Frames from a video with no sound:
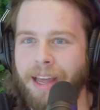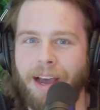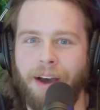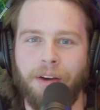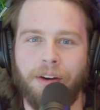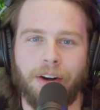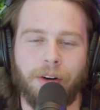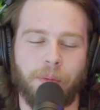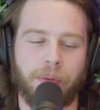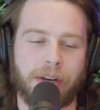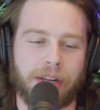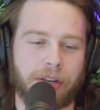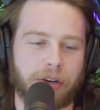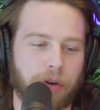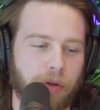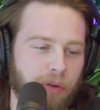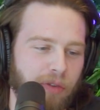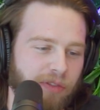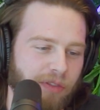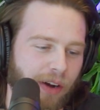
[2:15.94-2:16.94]
out or we need
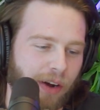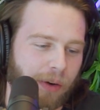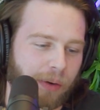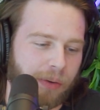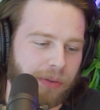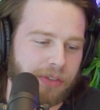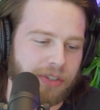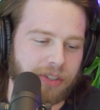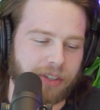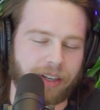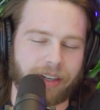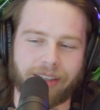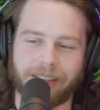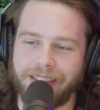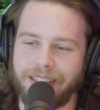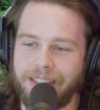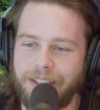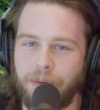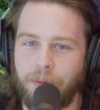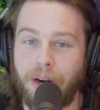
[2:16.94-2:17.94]
new phones or
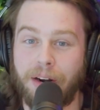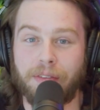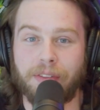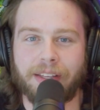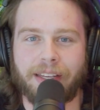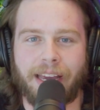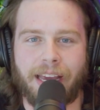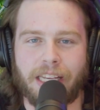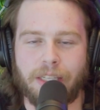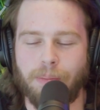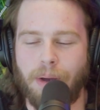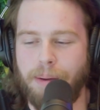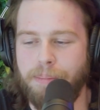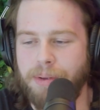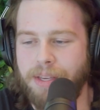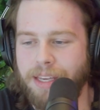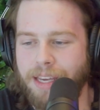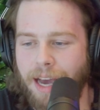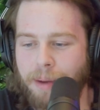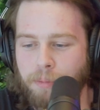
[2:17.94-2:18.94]
whatever the case might
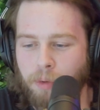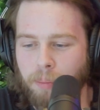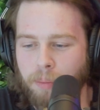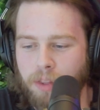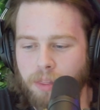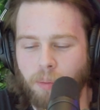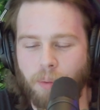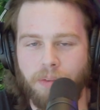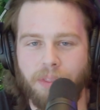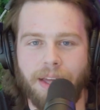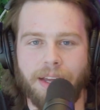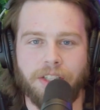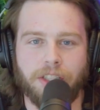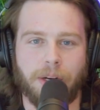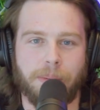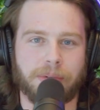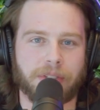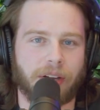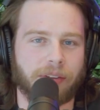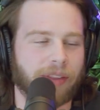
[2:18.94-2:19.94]
be. I'm normally the one that
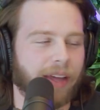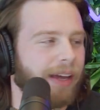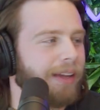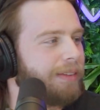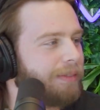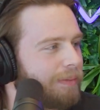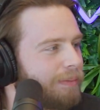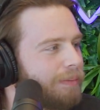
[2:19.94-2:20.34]
jumps on that.